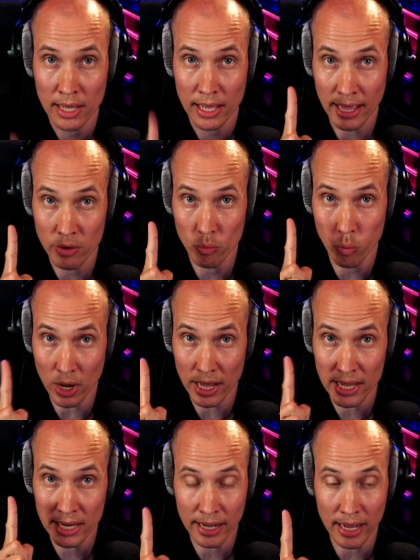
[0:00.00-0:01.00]
and why
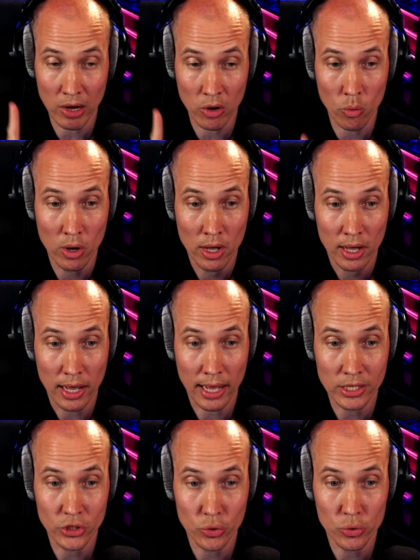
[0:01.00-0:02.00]
and how I
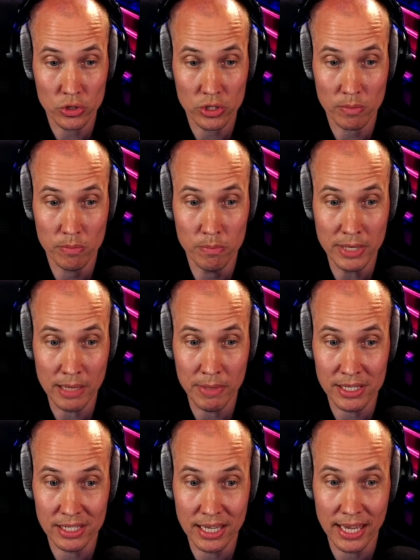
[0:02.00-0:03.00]
use the
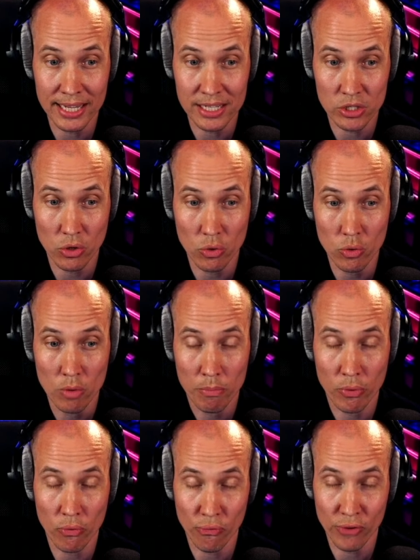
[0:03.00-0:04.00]
BBCSO
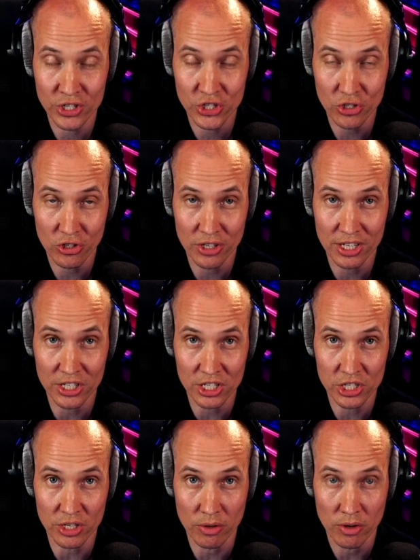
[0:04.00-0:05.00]
Professional
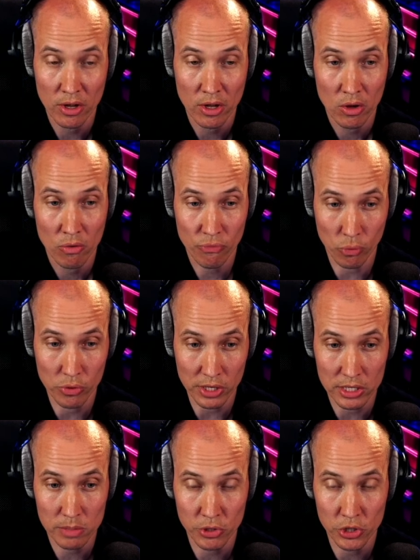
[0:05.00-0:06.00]
Edition for
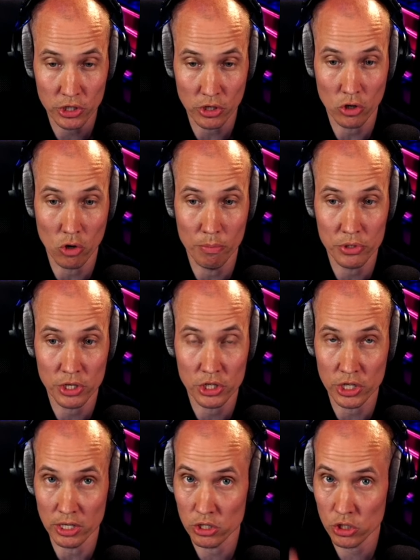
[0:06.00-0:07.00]
this particular
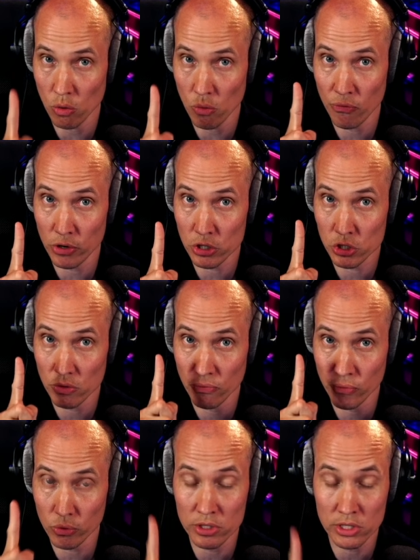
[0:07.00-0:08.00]
composition. So first,
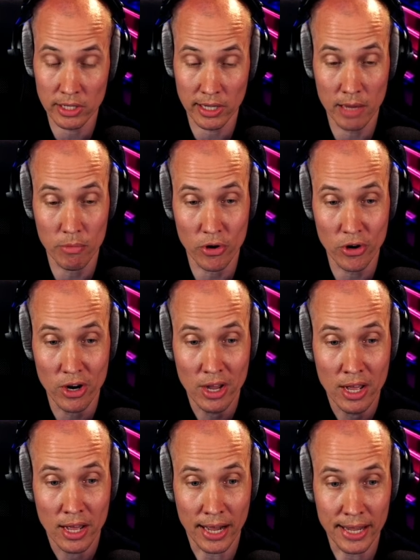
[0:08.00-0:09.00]
full disclaimer,
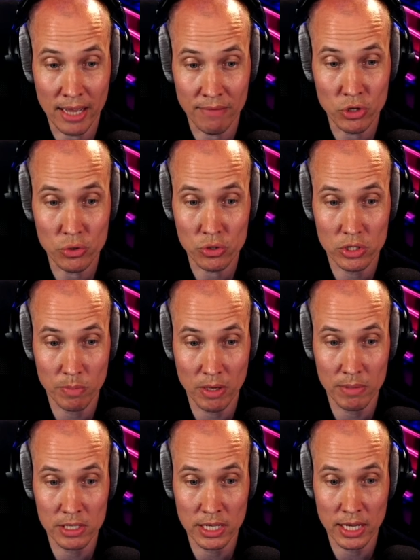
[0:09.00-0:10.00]
I have used the
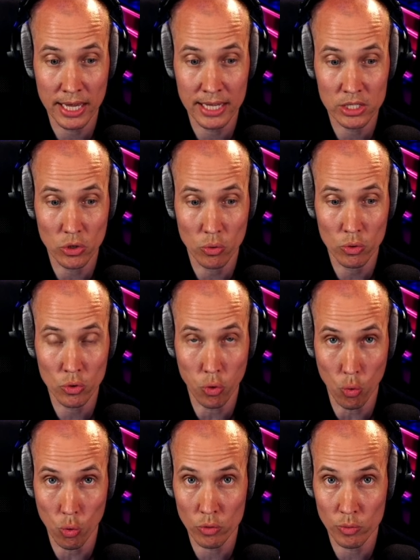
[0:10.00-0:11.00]
BBCSO
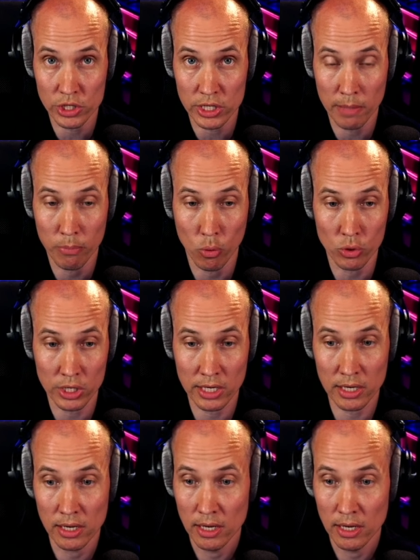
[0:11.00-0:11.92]
Core, which I bought in